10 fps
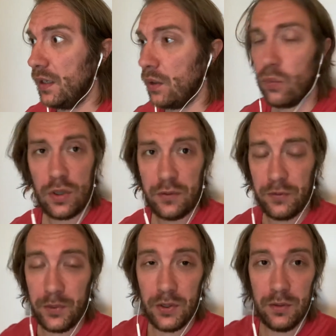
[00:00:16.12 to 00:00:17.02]
working
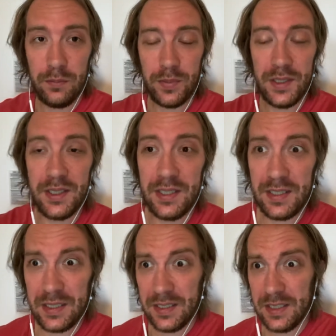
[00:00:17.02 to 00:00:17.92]
from home, but
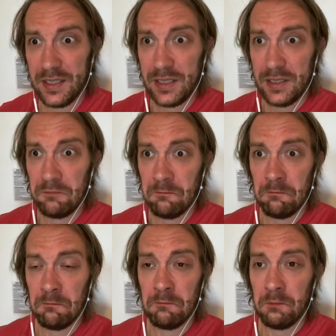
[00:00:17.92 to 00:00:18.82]
uh,
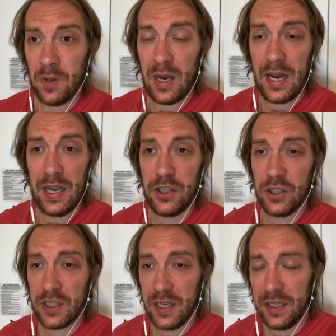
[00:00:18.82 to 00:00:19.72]
I
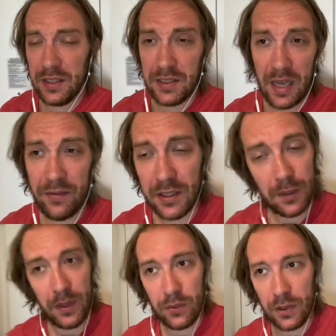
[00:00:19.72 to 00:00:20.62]
just kind of dive into
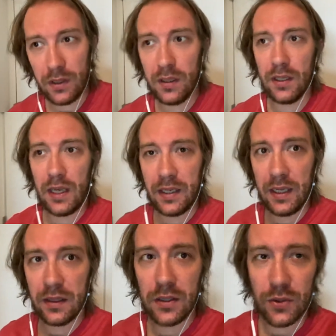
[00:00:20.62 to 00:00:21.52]
my work. I
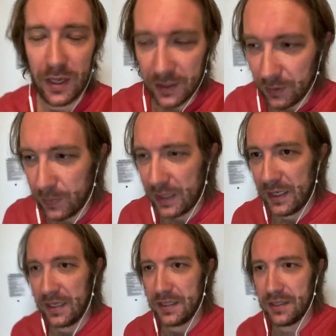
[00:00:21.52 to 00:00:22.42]
get distracted
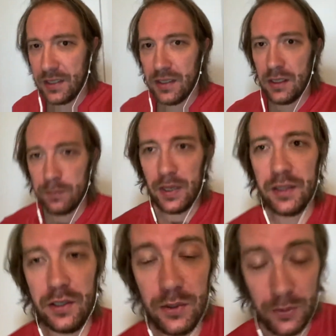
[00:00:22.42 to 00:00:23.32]
by by
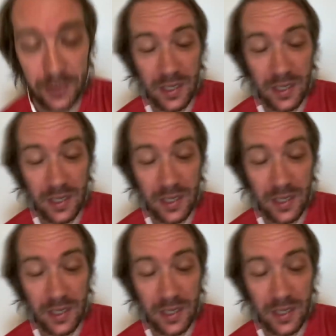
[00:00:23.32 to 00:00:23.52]
the news.